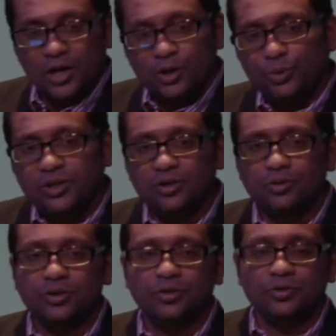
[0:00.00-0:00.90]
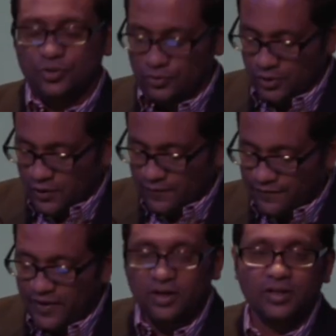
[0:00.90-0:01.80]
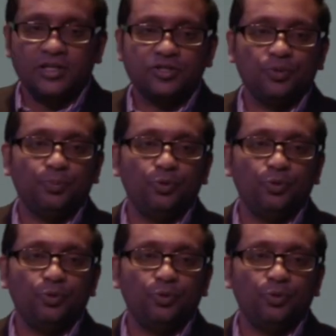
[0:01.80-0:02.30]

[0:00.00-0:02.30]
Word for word: How do we deal with those who fail us or